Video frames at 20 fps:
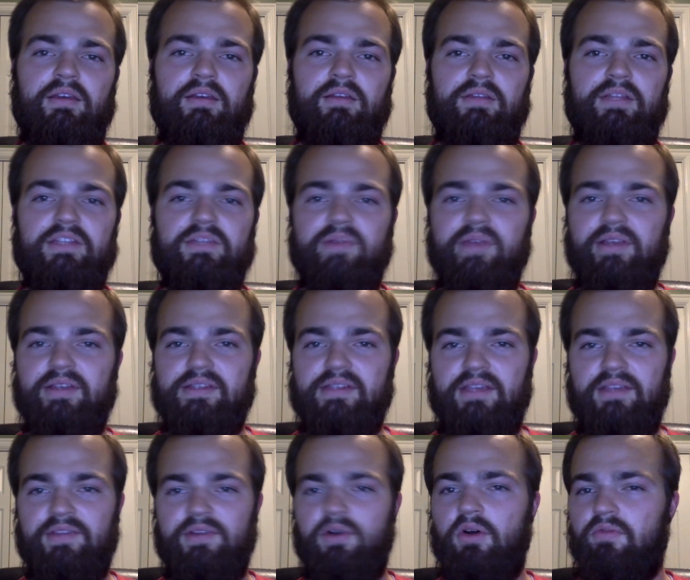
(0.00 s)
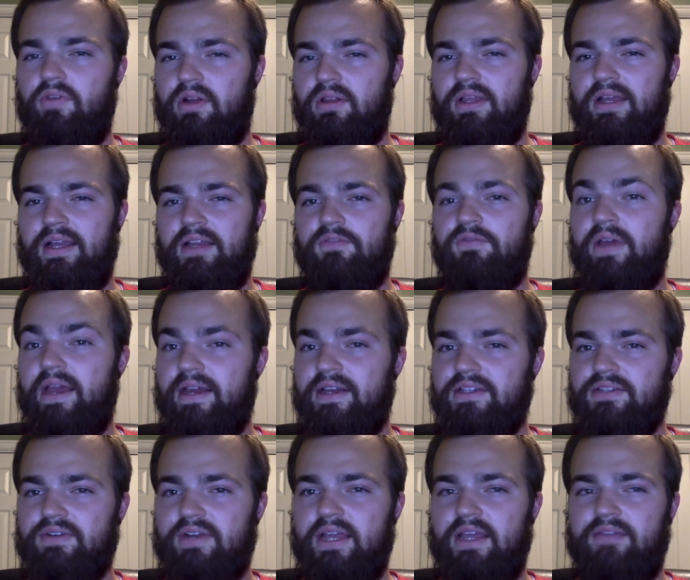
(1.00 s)
That's why you'll see in the overclocked
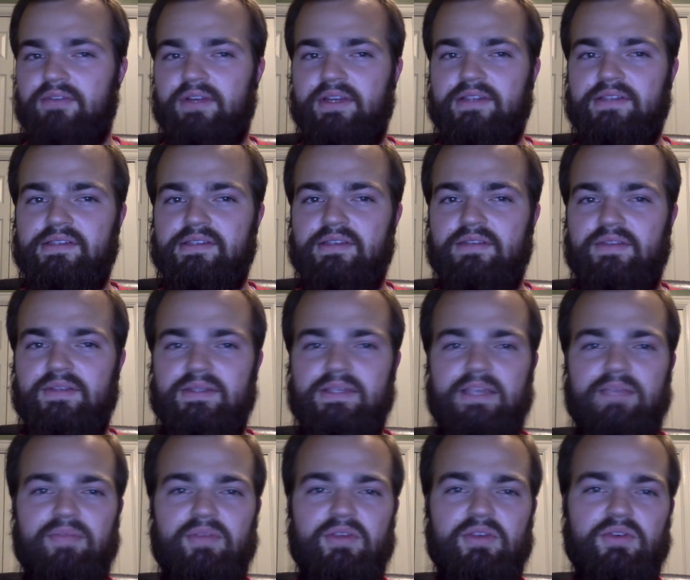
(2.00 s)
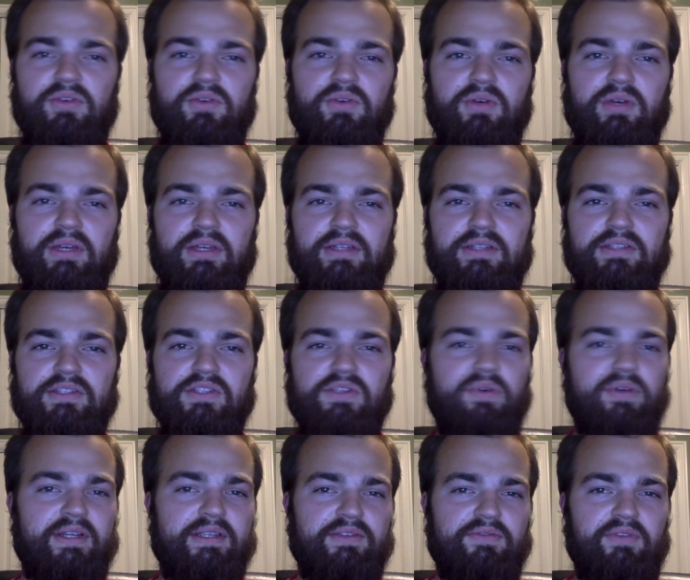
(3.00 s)
Firestrike runs, the CPU
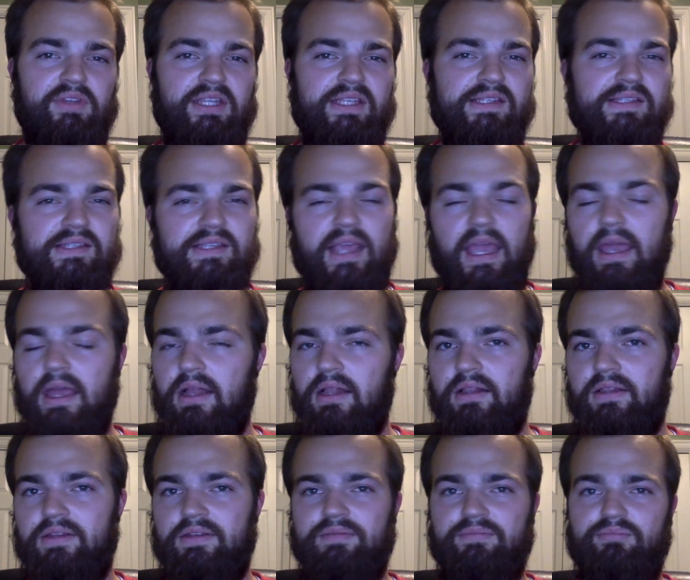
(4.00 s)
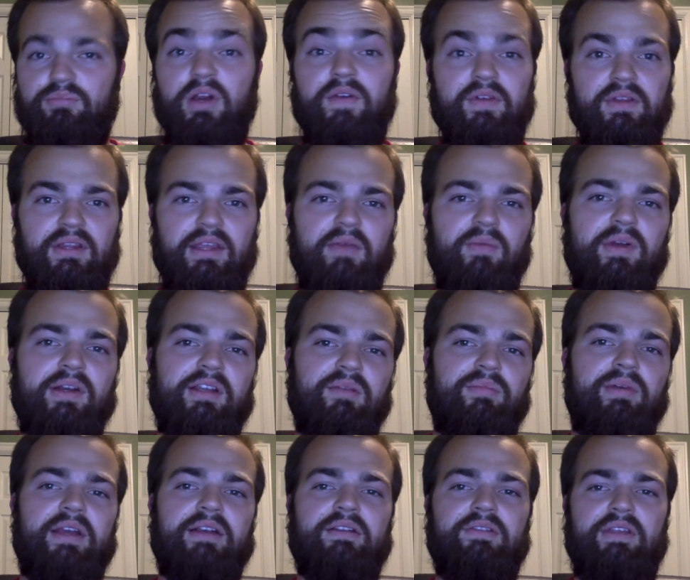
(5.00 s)
score doesn't really scale perfectly when
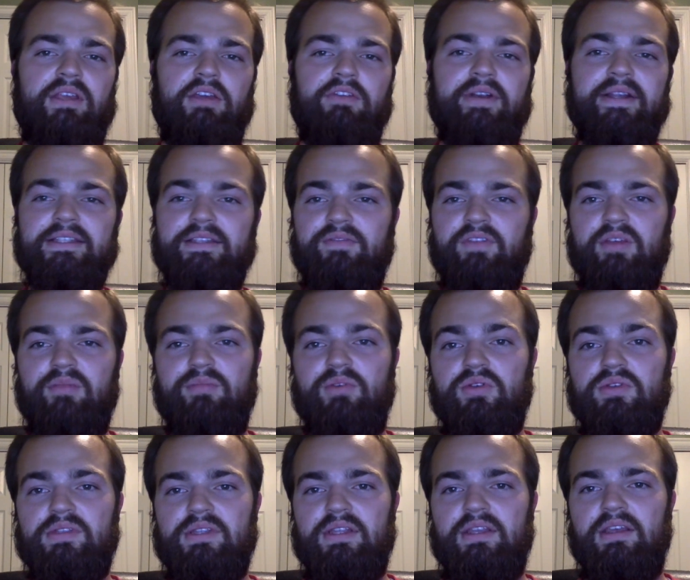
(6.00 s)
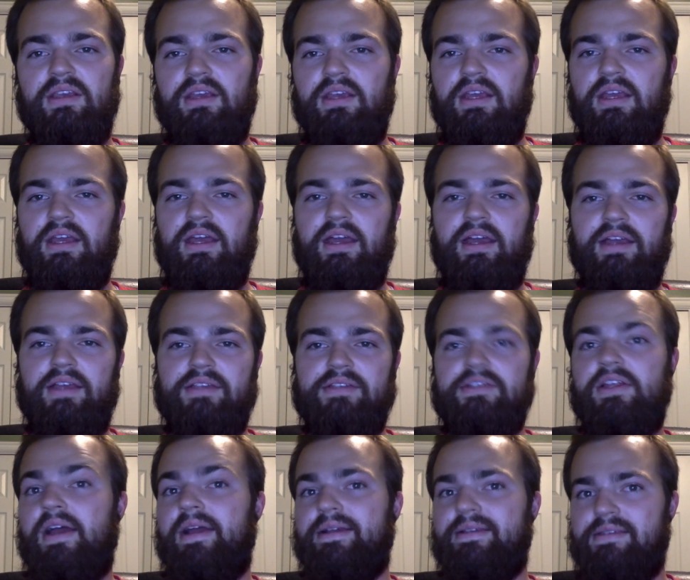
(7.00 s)
compared to the aggressively boosted uh,
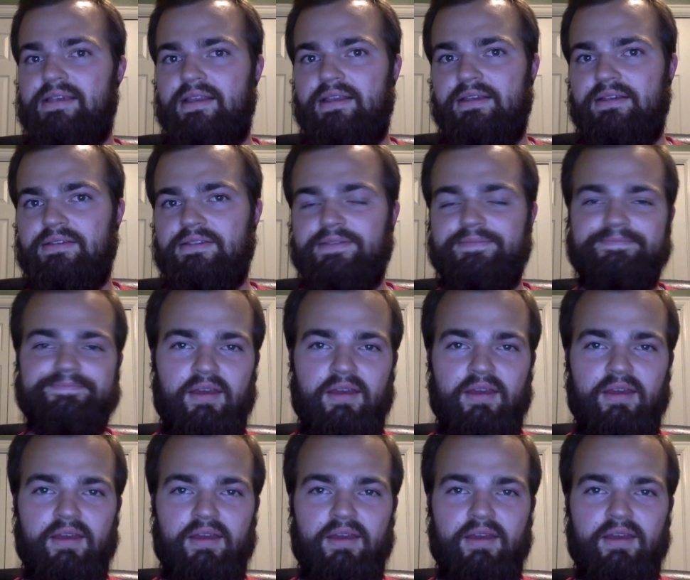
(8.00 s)
stock settings.